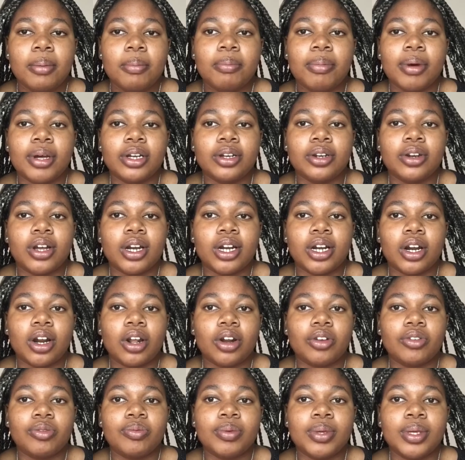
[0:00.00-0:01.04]
but not a lot
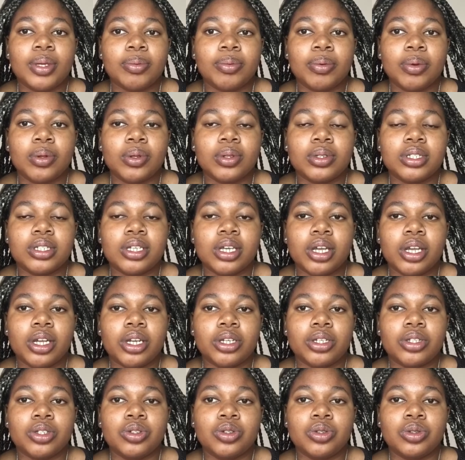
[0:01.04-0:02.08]
of people tend